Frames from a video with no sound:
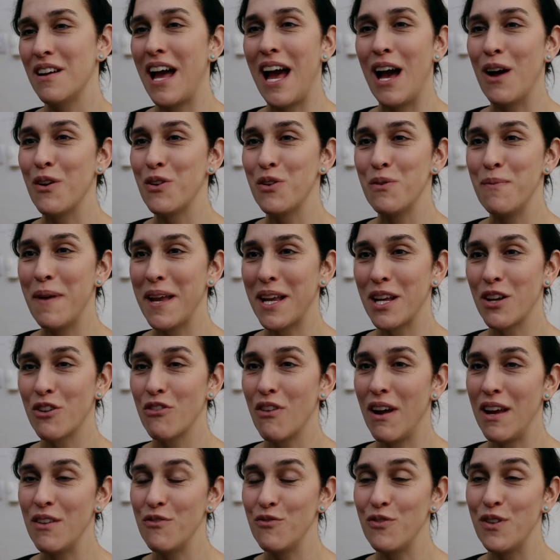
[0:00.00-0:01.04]
how you make a
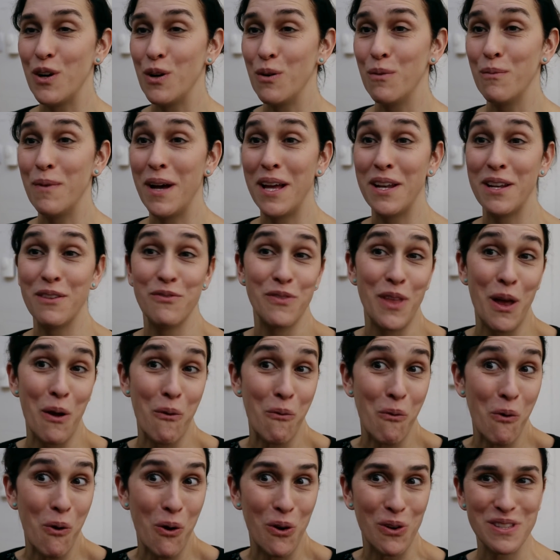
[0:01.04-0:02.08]
great film, and if there
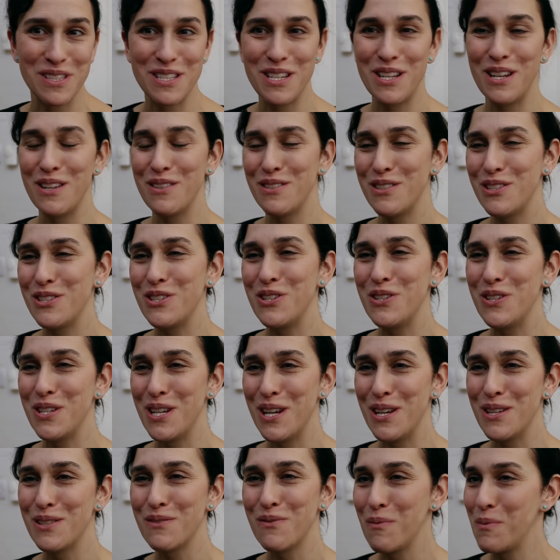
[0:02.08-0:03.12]
was, you know,
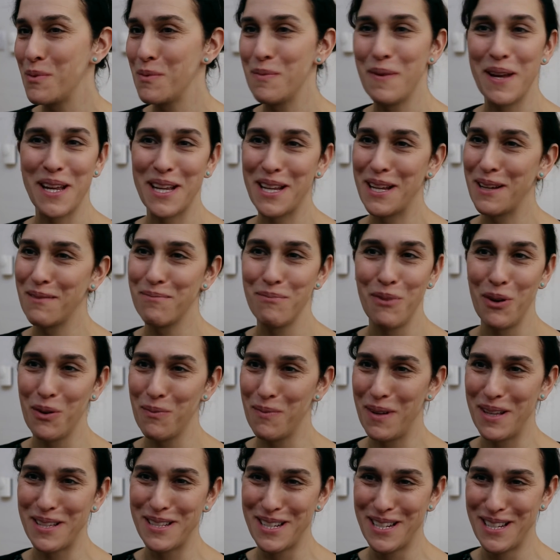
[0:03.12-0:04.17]
studios would be making
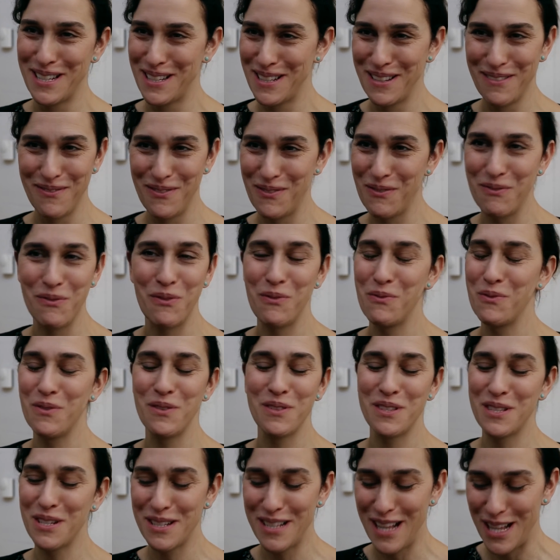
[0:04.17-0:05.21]
blockbusters
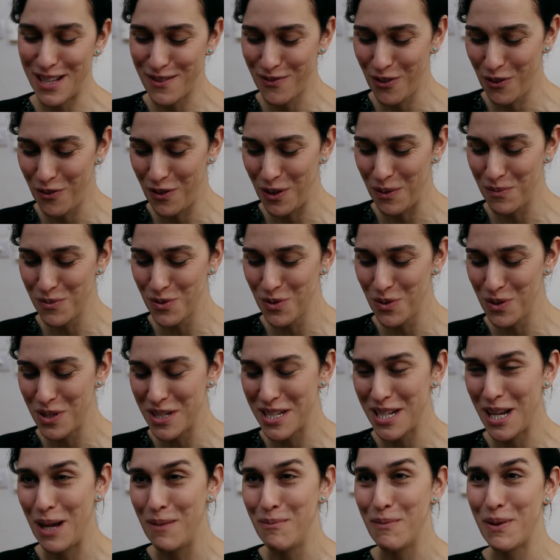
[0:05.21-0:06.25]
with successful films all the
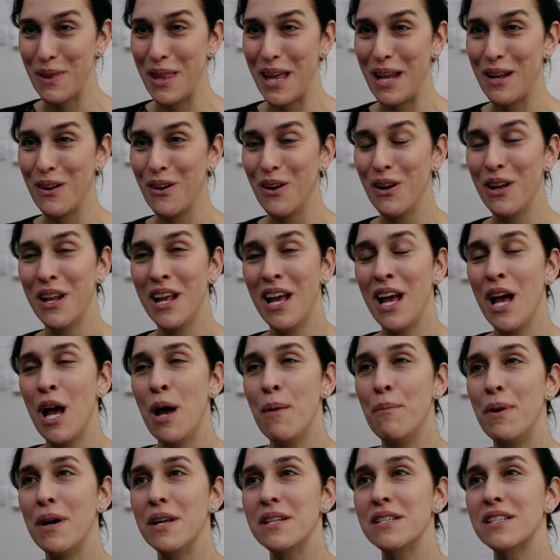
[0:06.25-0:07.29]
time, but they're not.
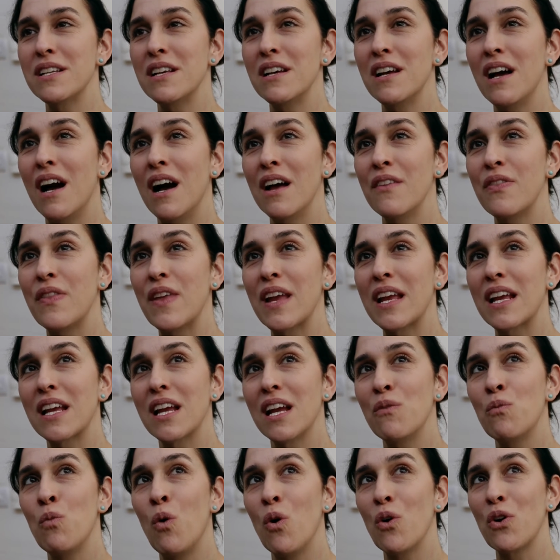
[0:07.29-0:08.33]
But I think
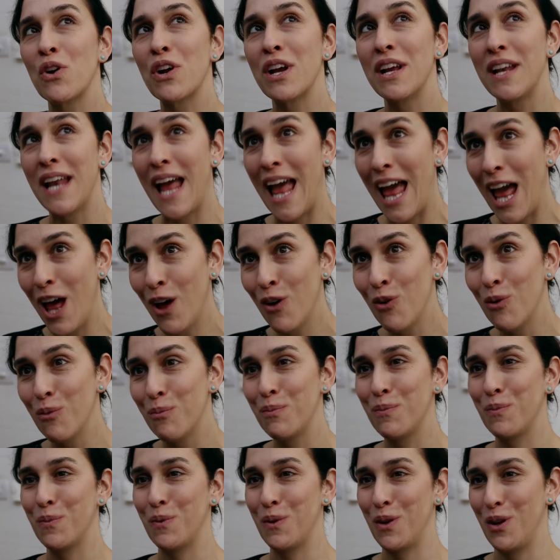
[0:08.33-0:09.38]
what can help
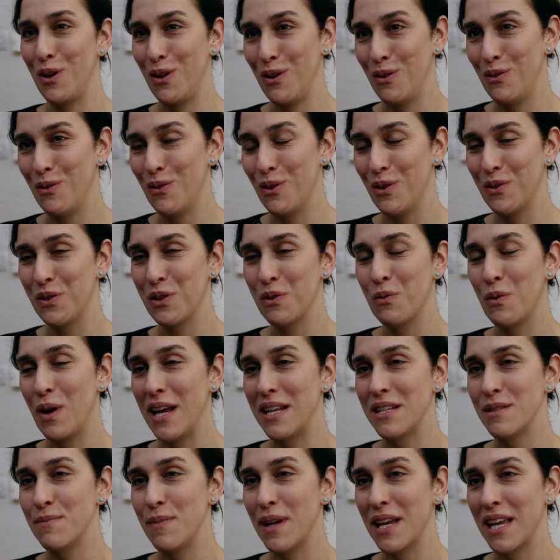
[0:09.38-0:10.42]
you on the way
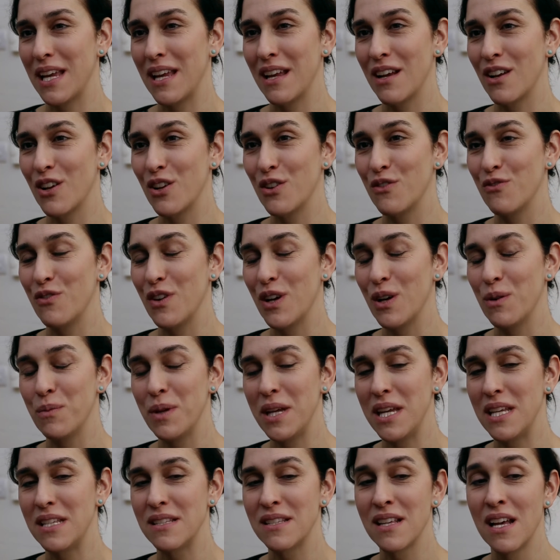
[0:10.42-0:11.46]
to making a good film
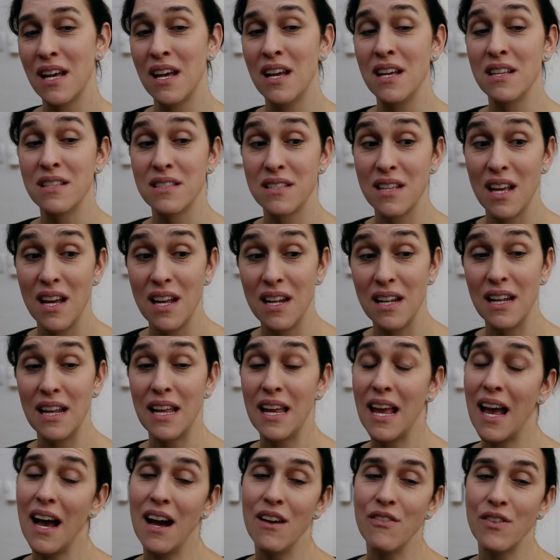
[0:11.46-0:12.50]
is
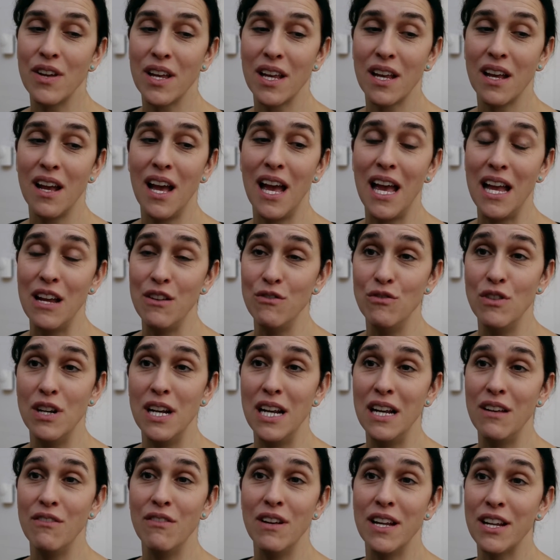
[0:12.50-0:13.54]
certainly having a
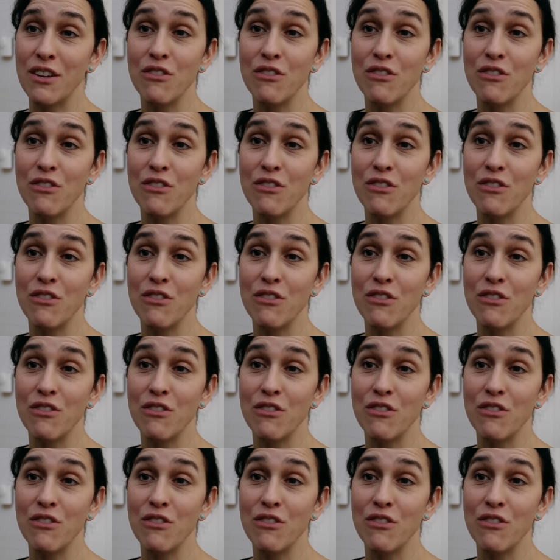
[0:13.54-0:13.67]
really, really